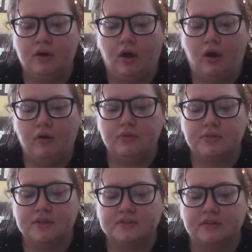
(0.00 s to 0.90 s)
all the
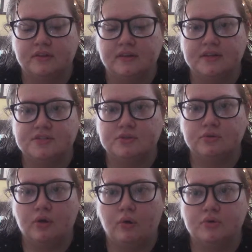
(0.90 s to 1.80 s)
things on the list, you
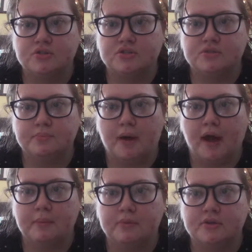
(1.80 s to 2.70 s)
could always just
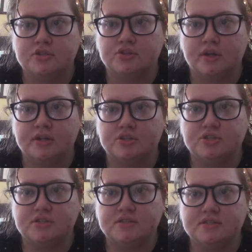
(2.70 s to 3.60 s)
buy pre-shredded
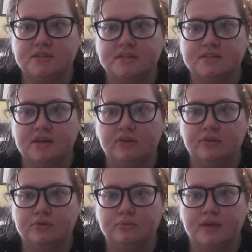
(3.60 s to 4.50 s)
cheese until
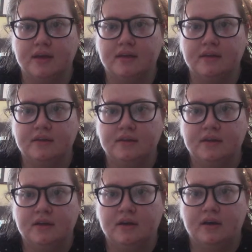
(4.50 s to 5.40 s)
you get
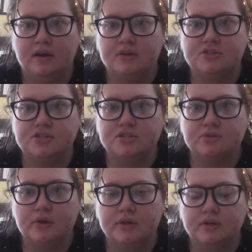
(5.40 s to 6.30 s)
a cheese
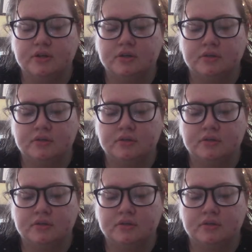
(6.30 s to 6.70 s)
grater.